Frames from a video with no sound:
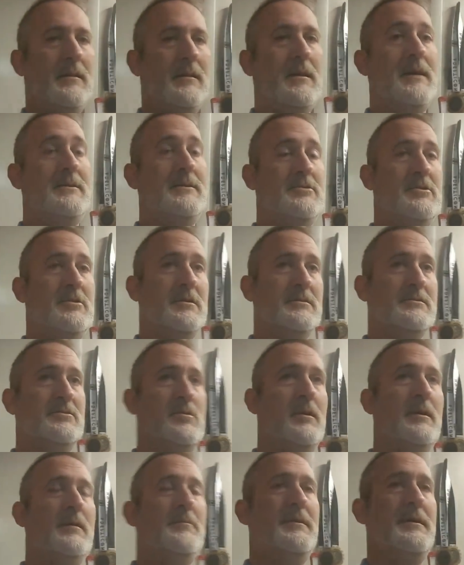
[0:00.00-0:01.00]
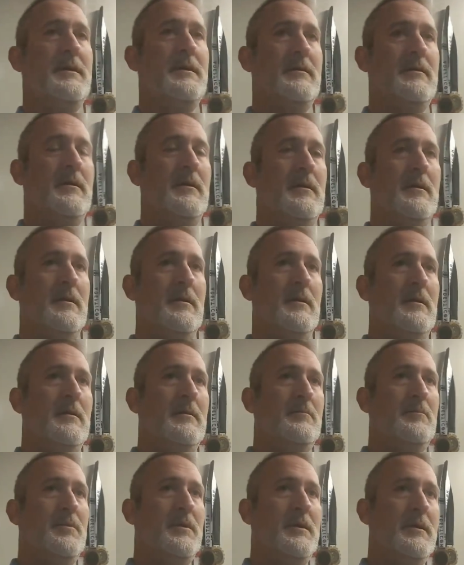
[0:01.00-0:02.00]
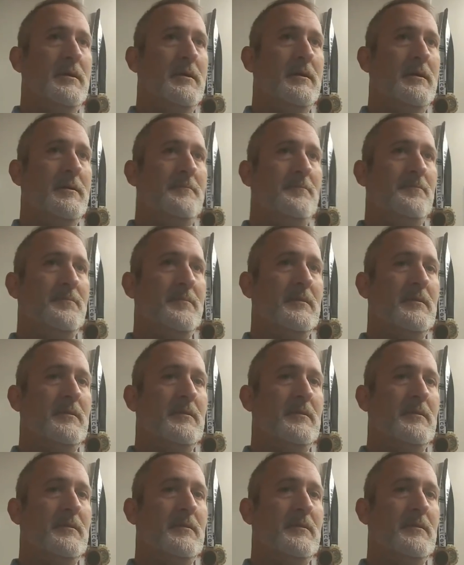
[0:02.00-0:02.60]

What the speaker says: like trucks quite a bit, but